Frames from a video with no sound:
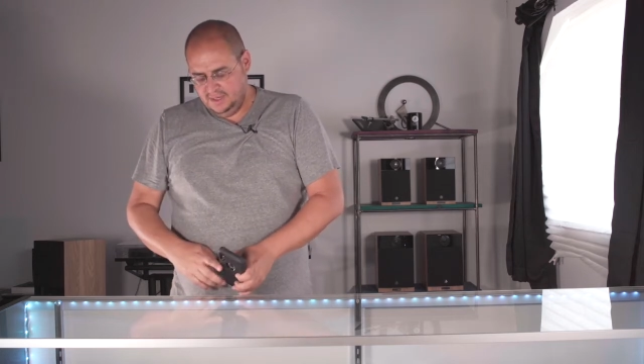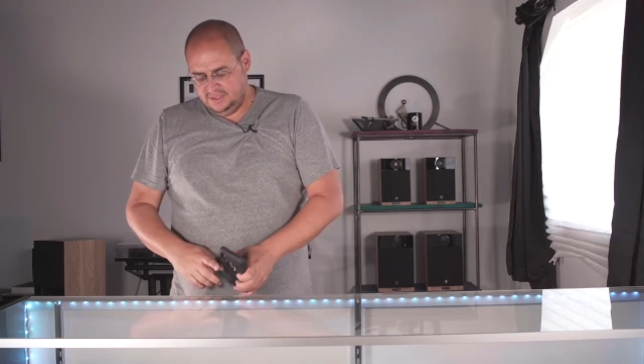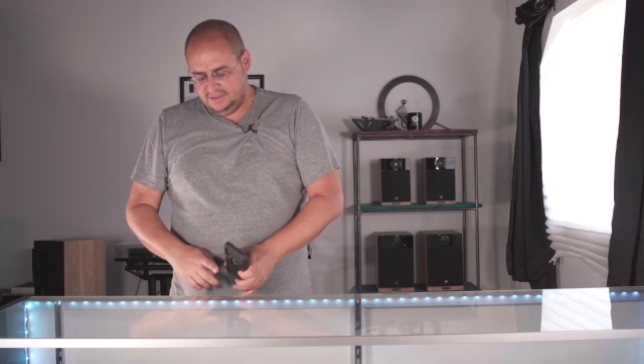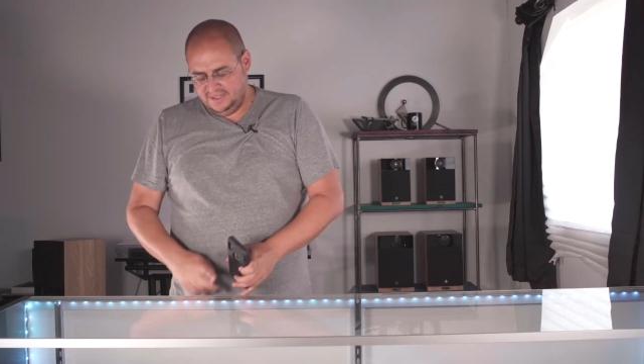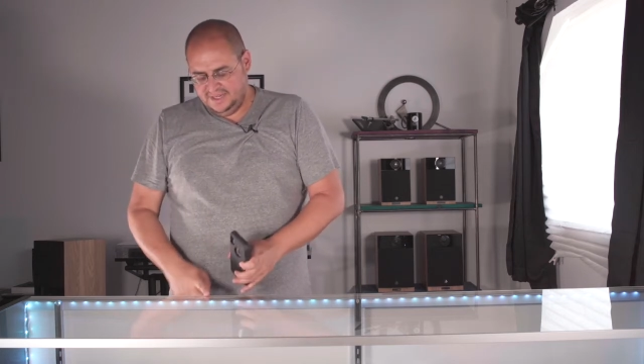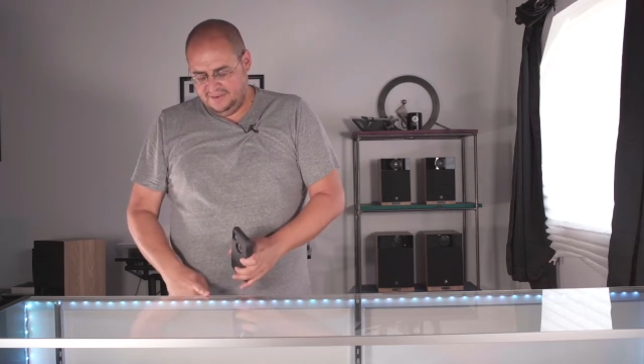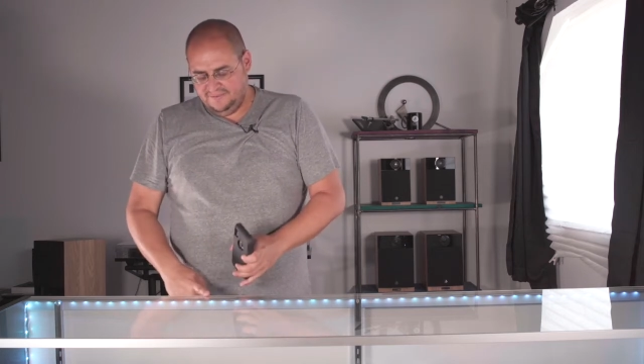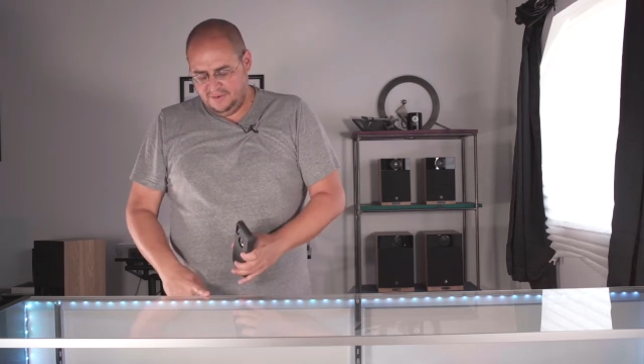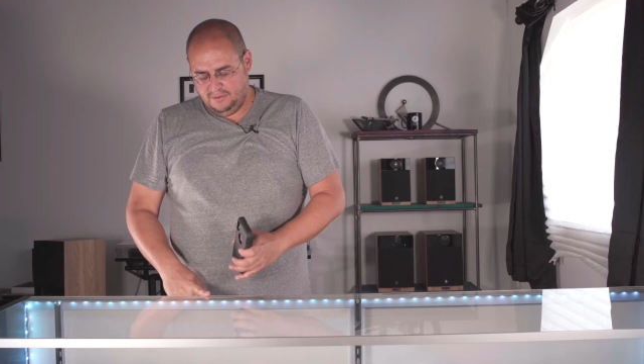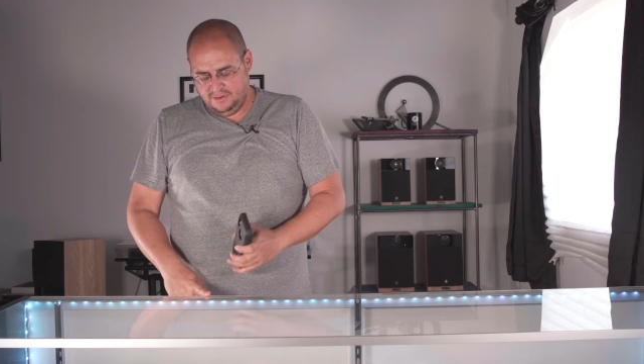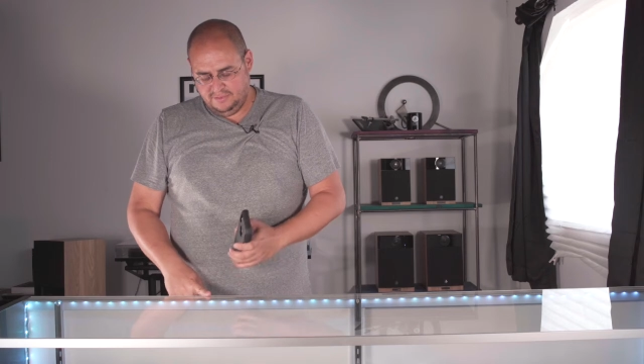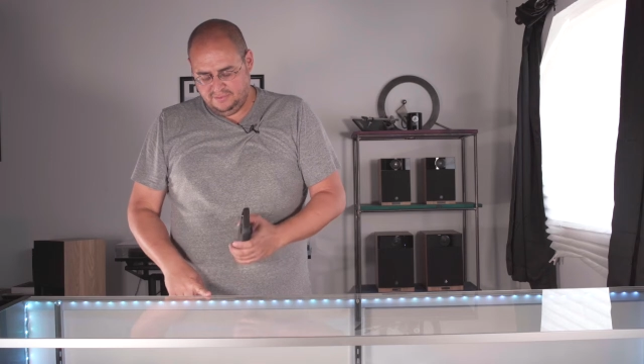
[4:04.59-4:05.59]
So I take
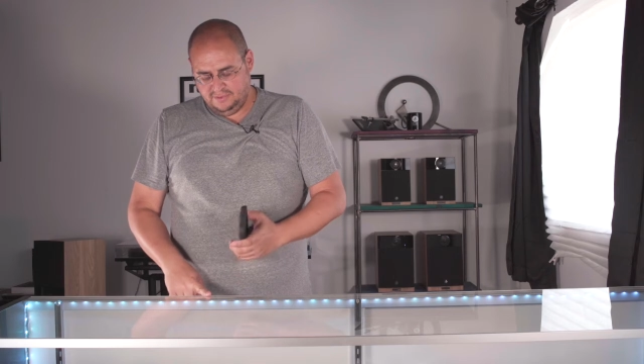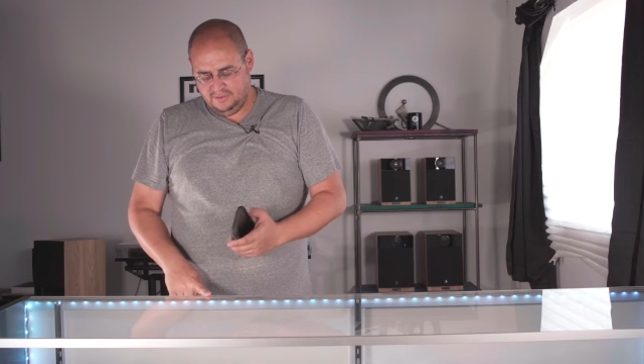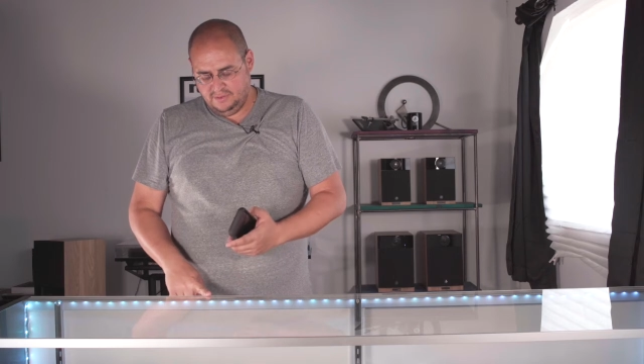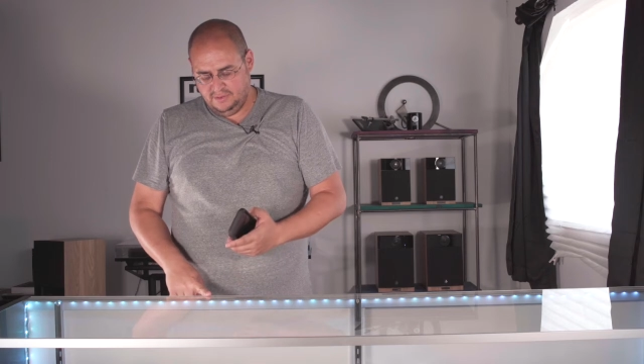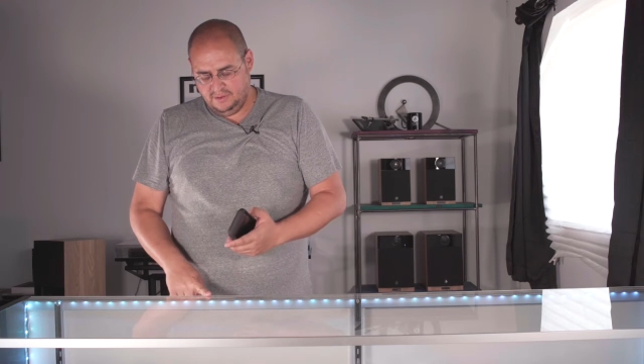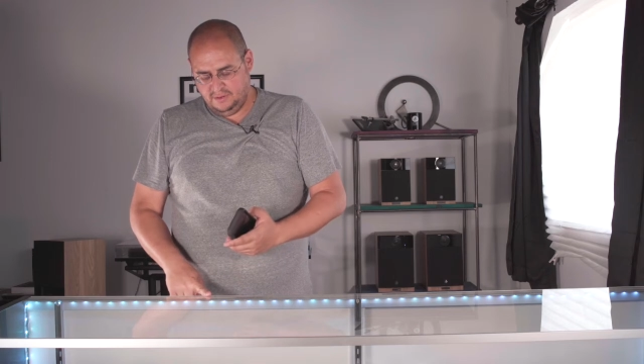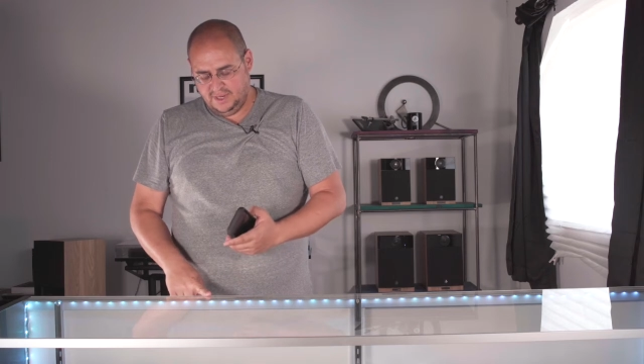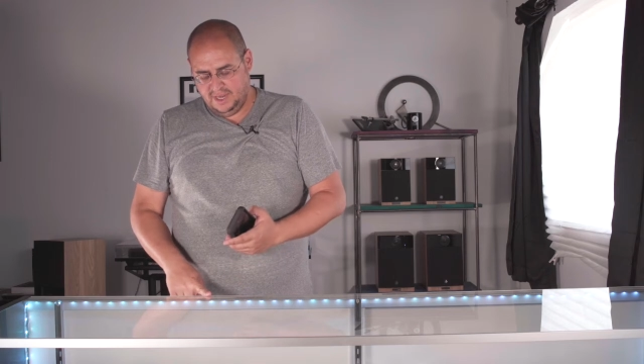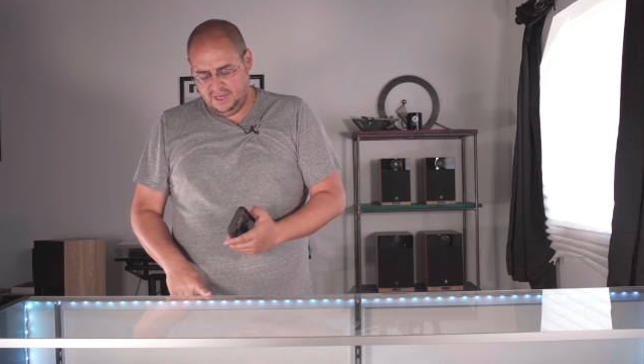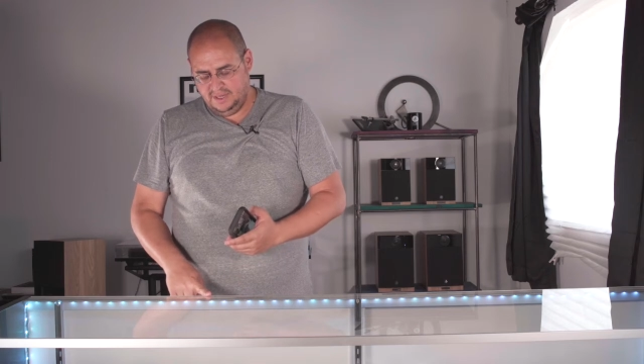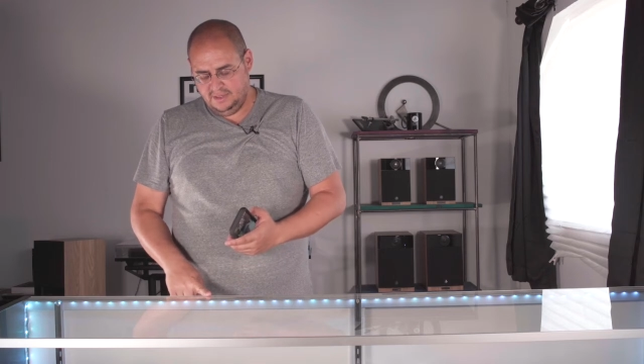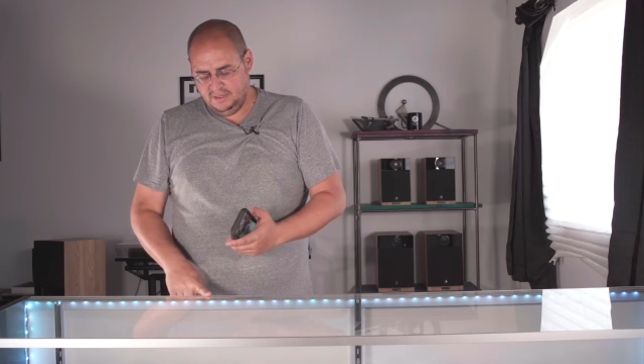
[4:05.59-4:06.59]
photos,
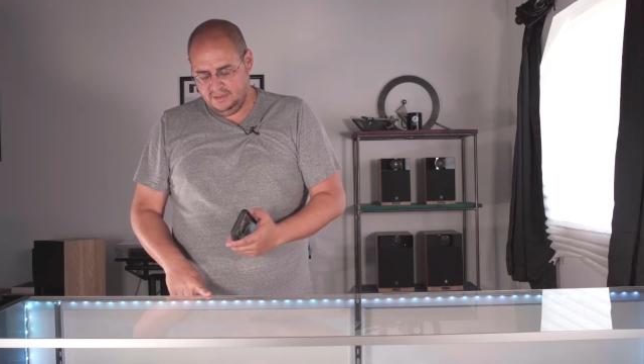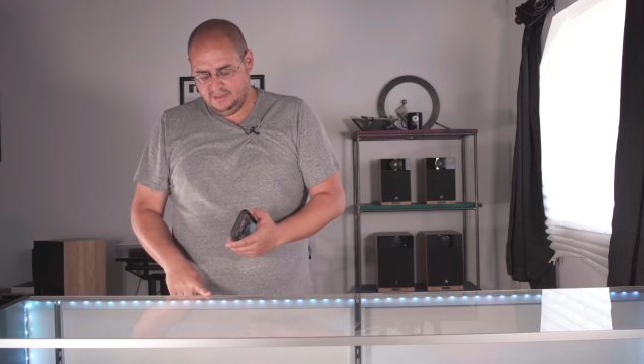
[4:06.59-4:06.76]
okay.